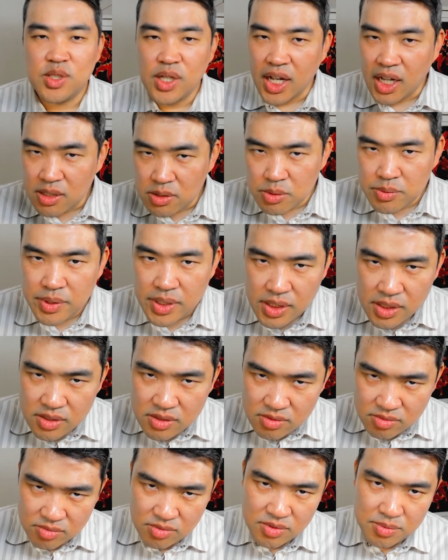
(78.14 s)
how do we
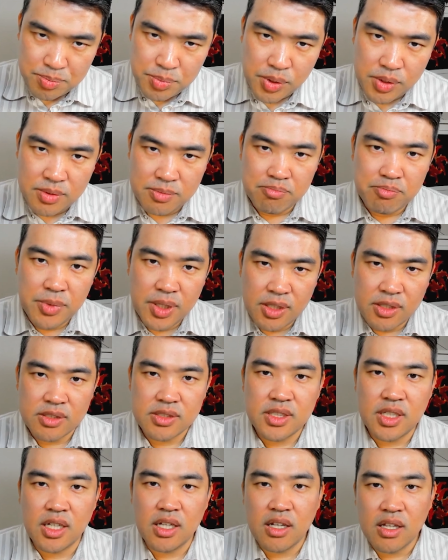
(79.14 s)
put
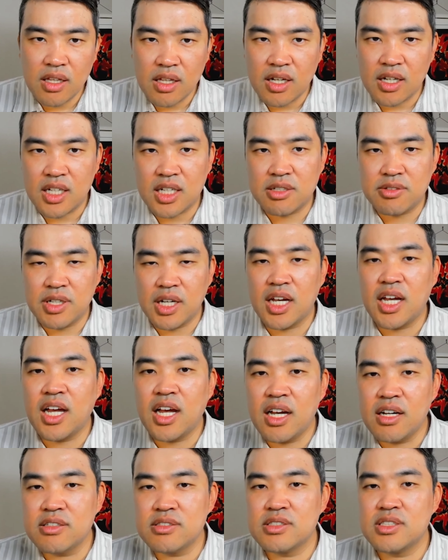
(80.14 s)
mirrors and clock around your
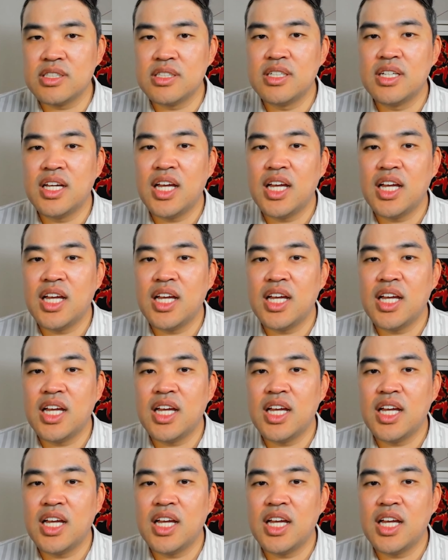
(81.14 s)
house?